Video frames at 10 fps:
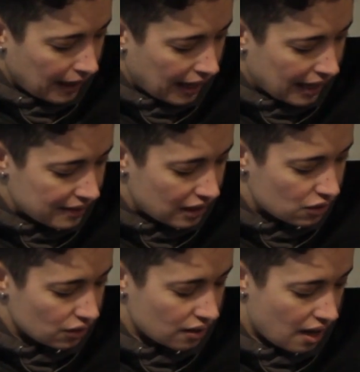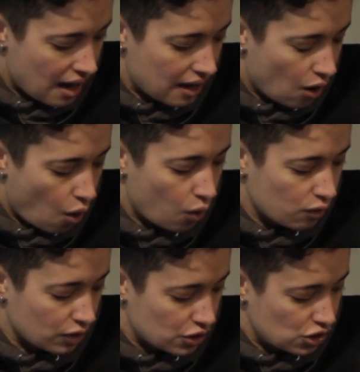and that you're not
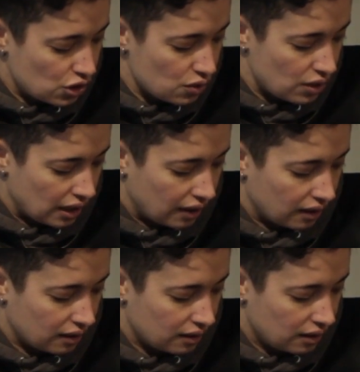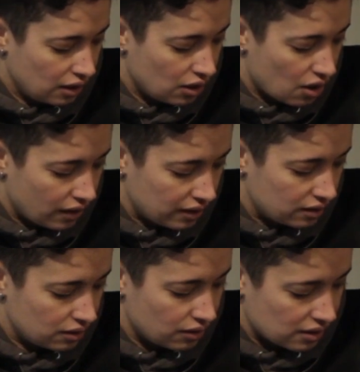overshooting, you know,
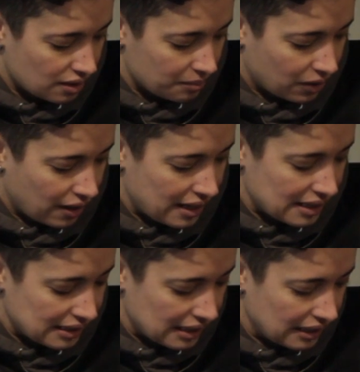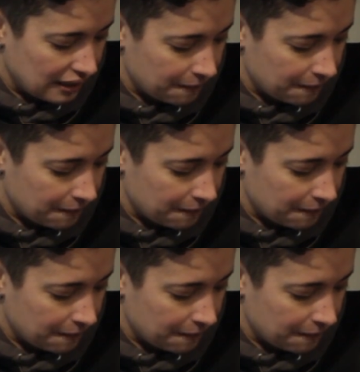and doing something crazy.